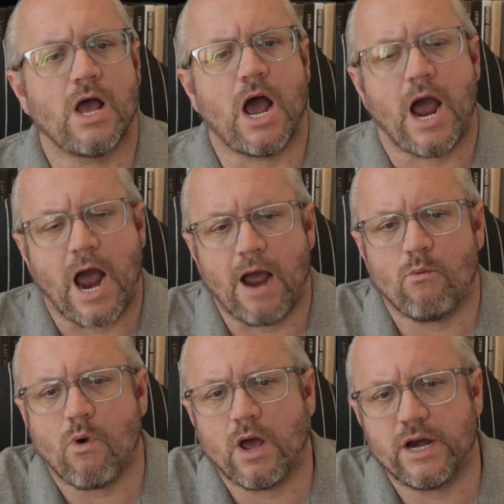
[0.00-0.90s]
I
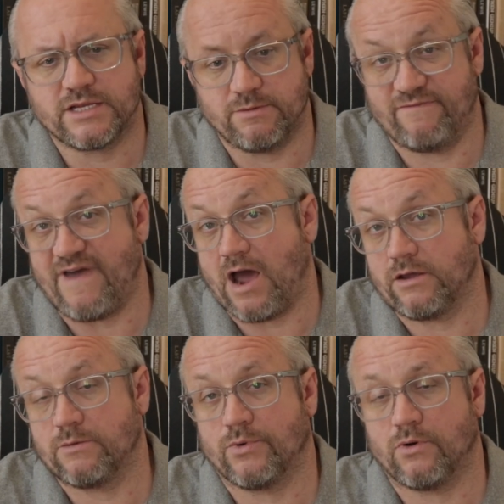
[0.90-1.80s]
want it to be
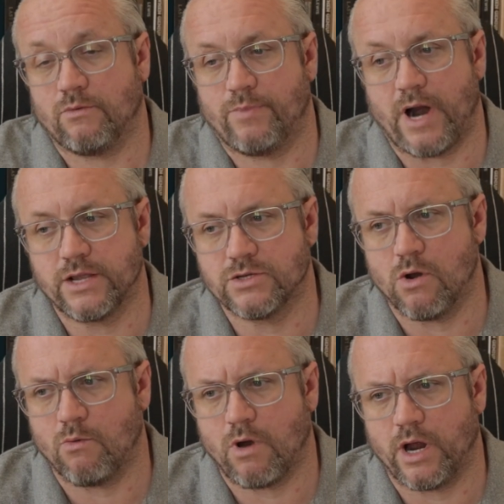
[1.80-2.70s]
valuable, but I
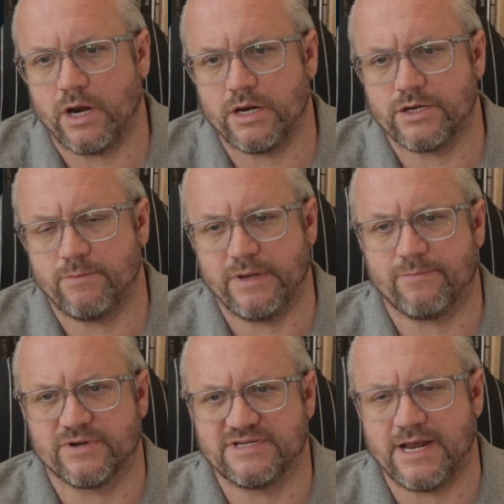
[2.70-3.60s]
don't want it to be
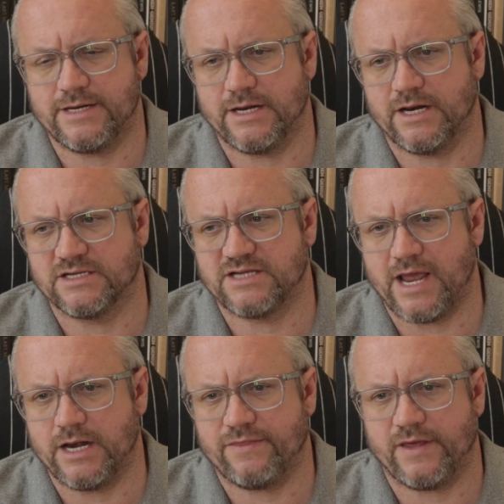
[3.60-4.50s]
presented as
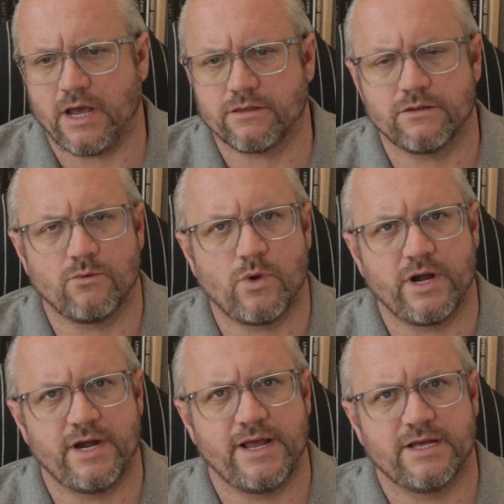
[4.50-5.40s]
anything other than what
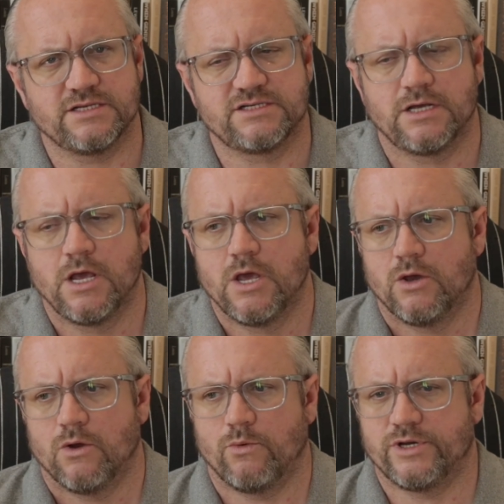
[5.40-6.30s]
it is,
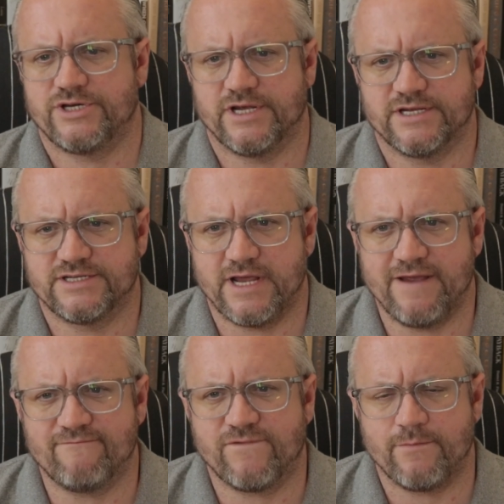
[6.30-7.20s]
which is
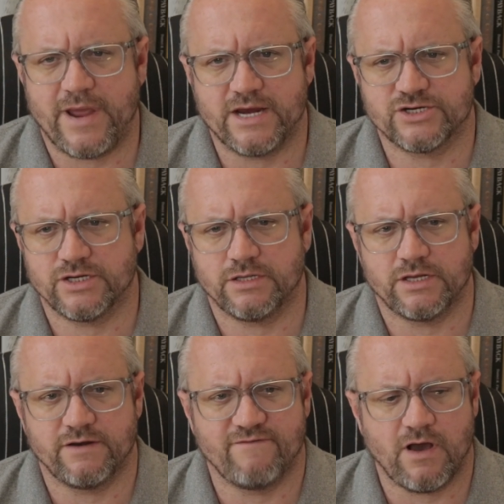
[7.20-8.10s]
information
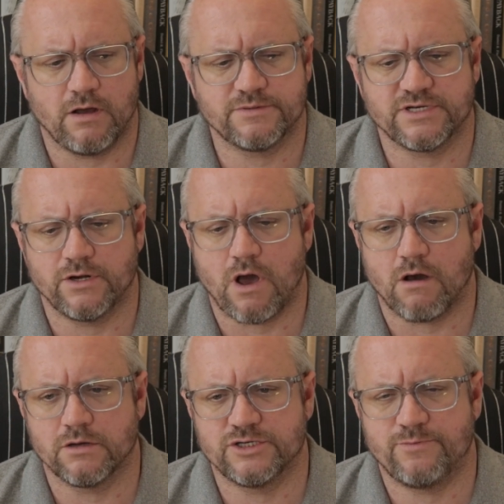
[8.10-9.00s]
that develops a
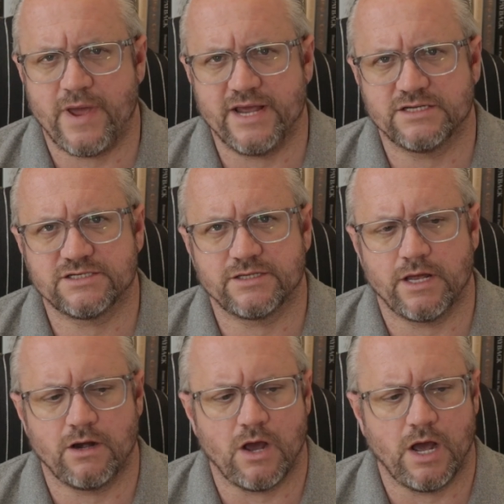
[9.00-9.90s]
knowledge base
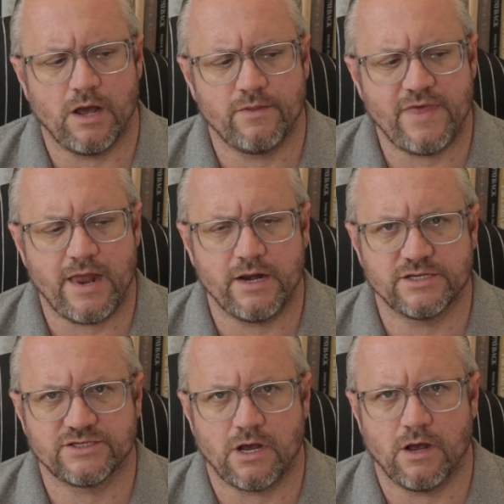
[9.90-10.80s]
that then
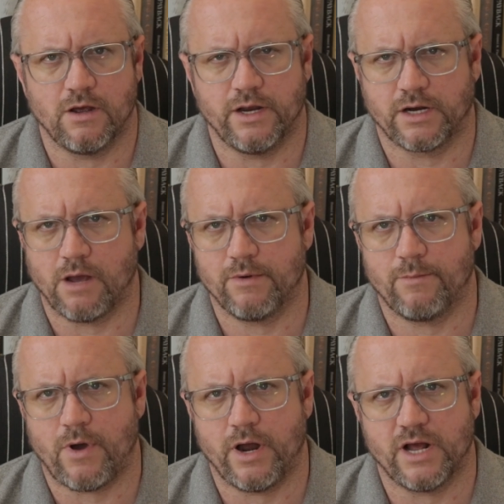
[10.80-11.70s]
is incumbent
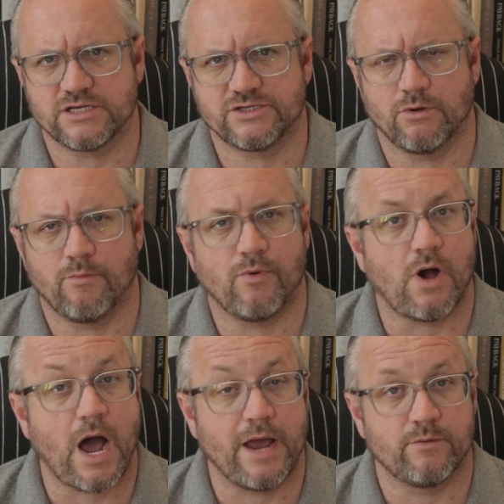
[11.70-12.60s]
upon us to
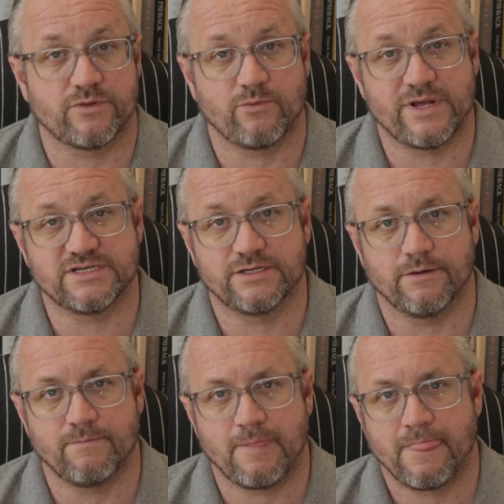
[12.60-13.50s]
apply with
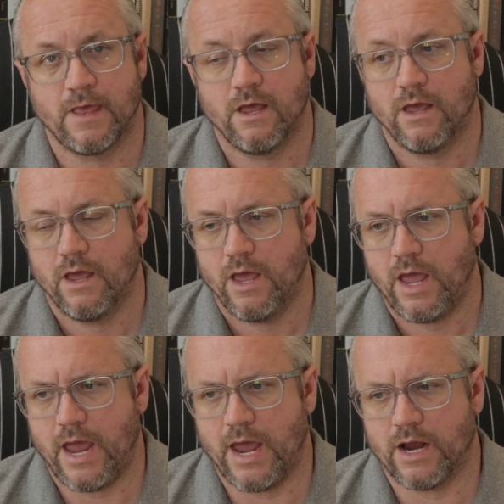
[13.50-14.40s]
wisdom,
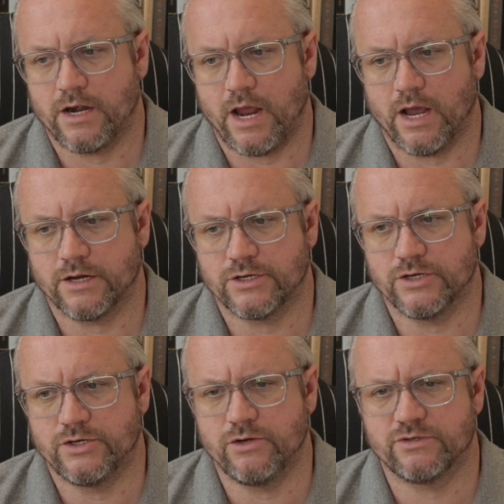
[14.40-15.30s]
and to
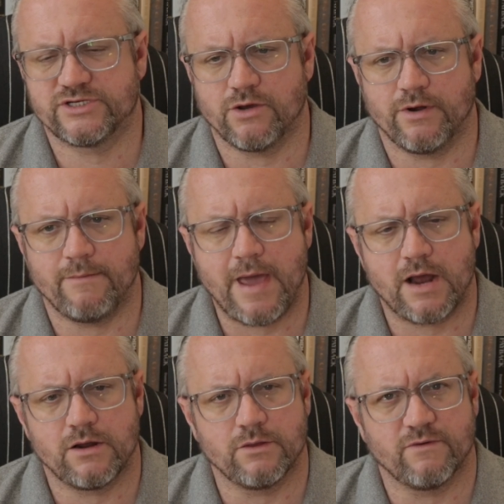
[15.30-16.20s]
do so in a
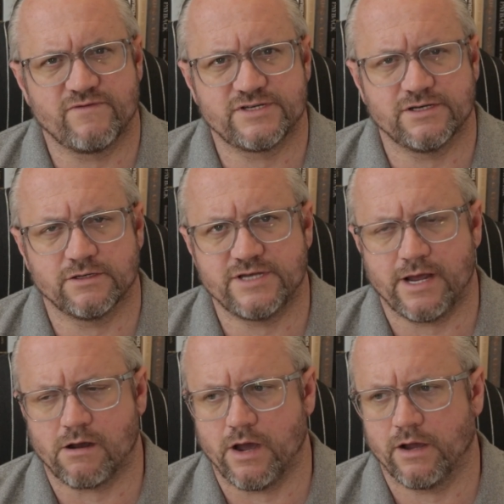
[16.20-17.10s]
manner that will
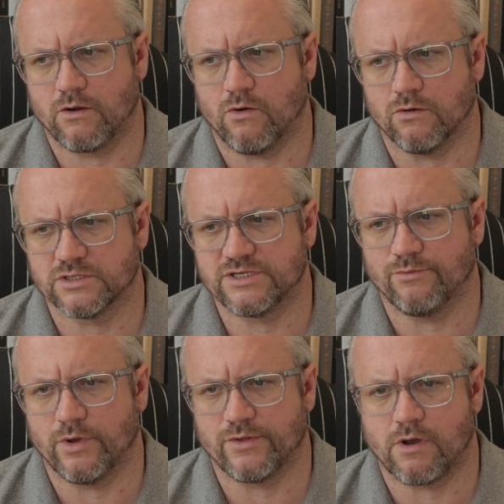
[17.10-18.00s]
facilitate client goals.
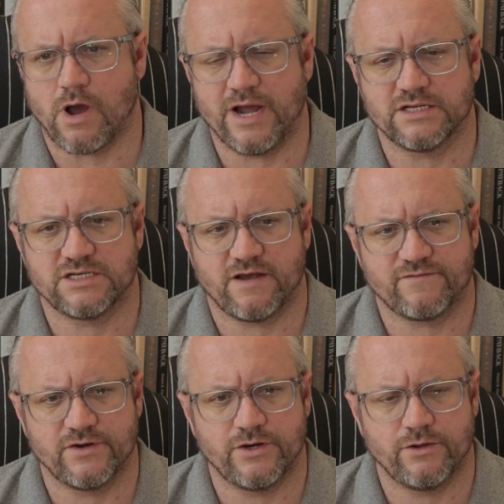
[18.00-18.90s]
And what the clients
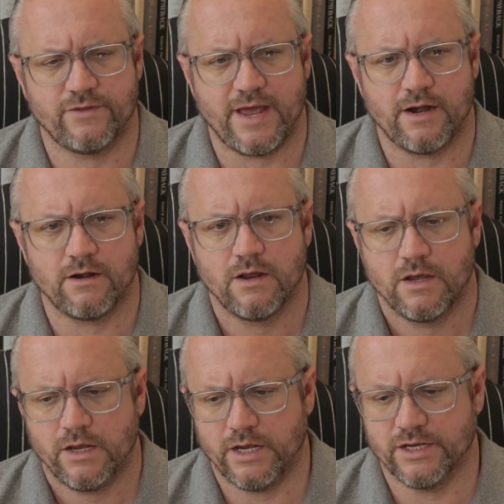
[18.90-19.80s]
have to do then
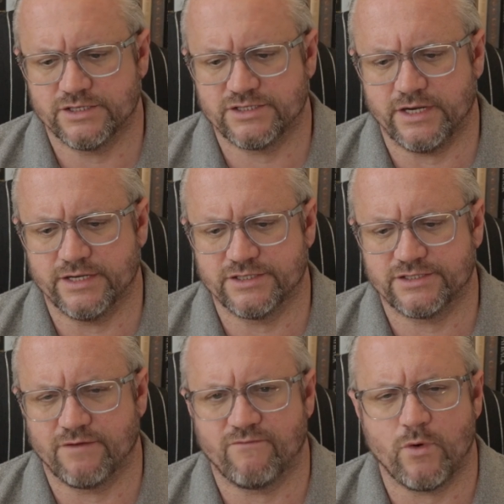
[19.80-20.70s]

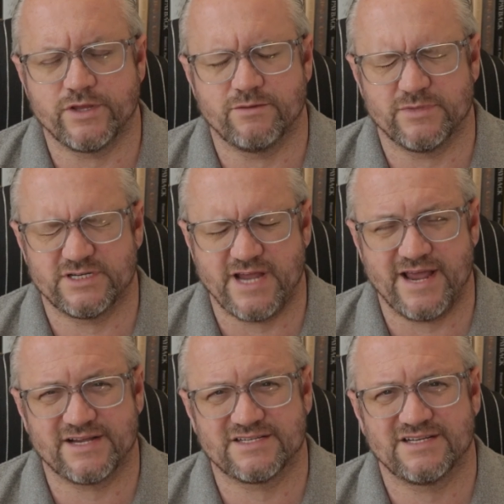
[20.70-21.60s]
is avoid the
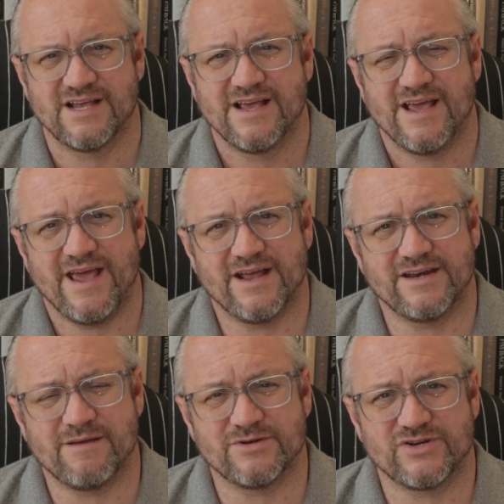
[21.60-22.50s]
mistakes
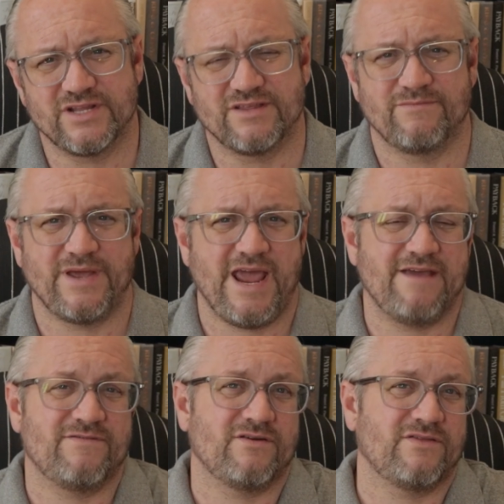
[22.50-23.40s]
and demonstrate the
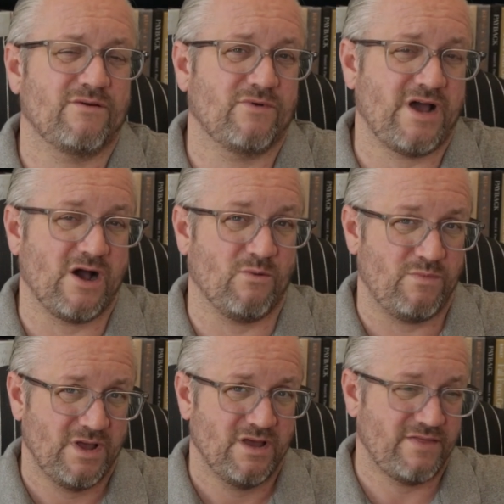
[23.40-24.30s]
behavior that will
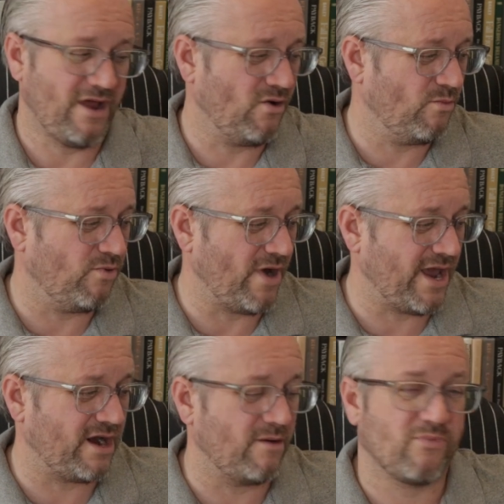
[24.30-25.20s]
help that whole
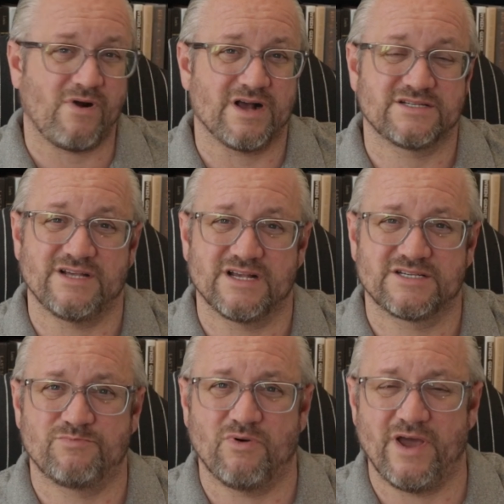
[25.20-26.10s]
plan and
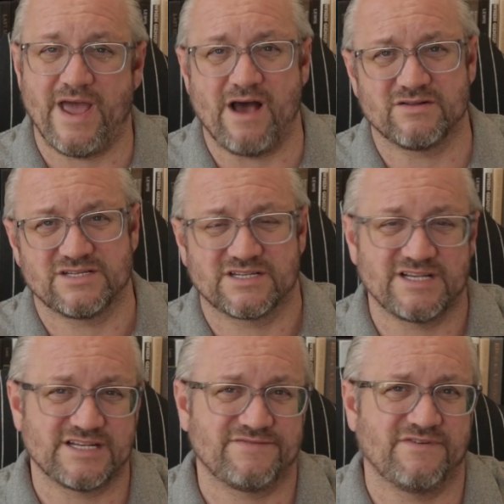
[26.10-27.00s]
process play out
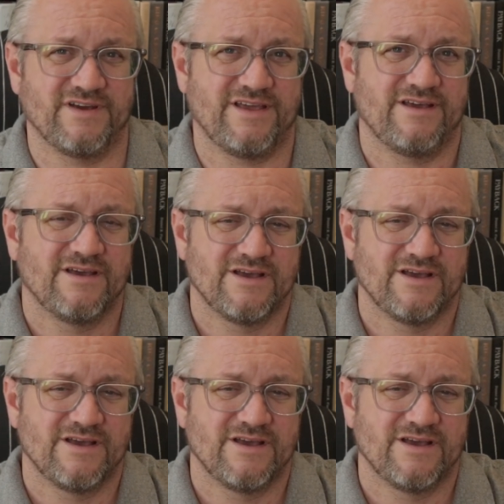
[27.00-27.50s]
successfully.